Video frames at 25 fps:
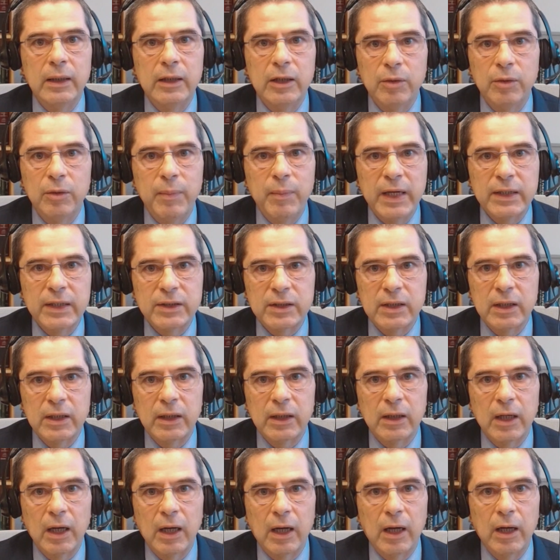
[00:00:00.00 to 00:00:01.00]

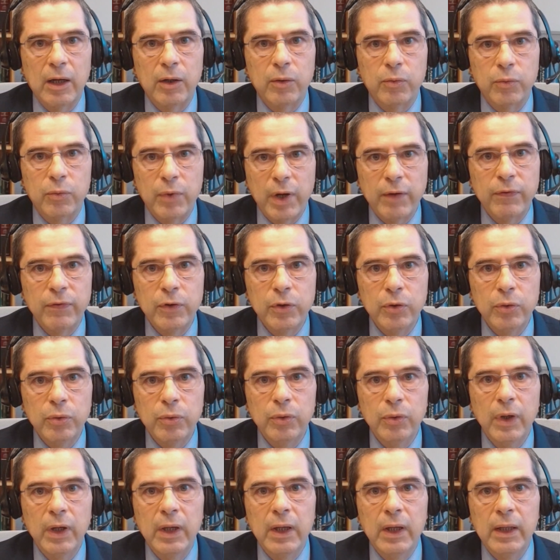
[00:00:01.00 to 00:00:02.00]
domestic
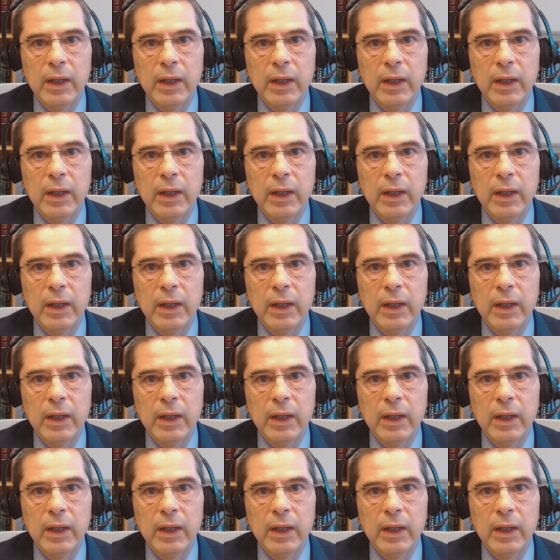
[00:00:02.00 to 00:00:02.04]
revenue.